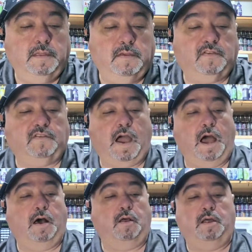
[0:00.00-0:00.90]

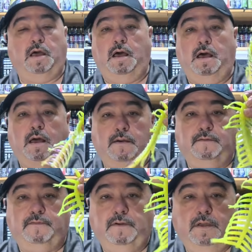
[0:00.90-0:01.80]
style
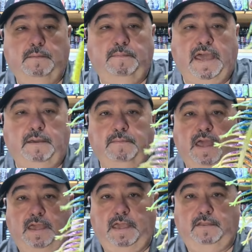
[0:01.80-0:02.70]
of bait
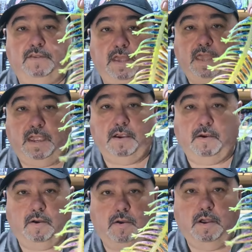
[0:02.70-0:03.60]
making to
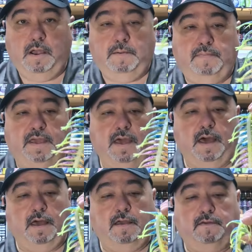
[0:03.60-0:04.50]
cure
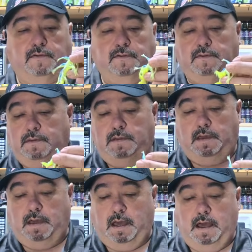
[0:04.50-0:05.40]
because
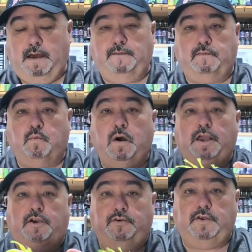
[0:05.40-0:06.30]
of
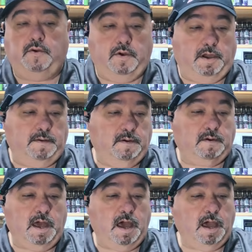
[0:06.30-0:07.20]
what you're doing,
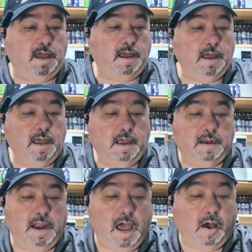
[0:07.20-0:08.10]
okay?
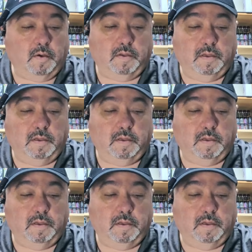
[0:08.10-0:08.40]
Now,